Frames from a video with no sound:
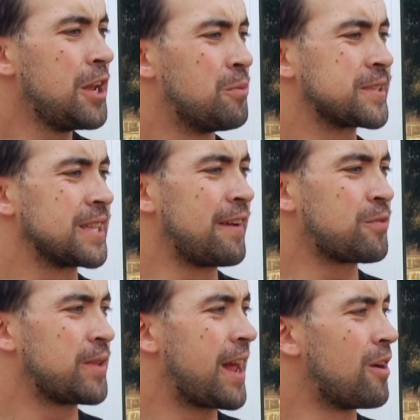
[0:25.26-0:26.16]
was
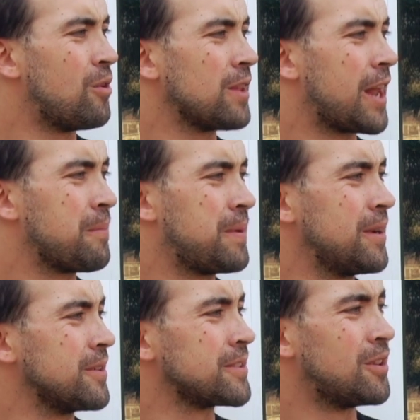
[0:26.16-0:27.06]
left without a whole lot of
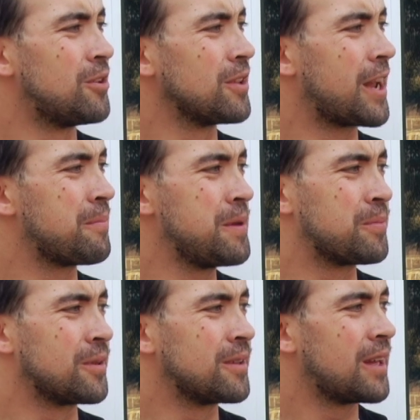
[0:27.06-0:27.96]
peers and a whole lot of
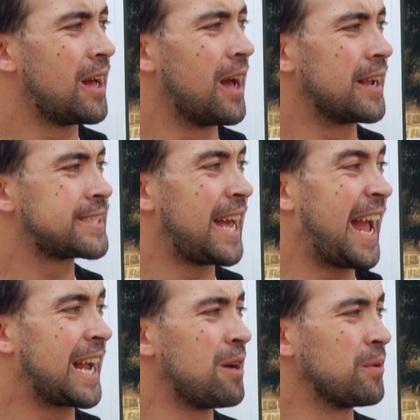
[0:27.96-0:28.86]
people to
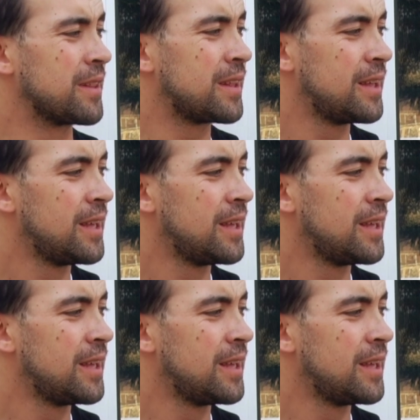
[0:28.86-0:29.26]
hang out with.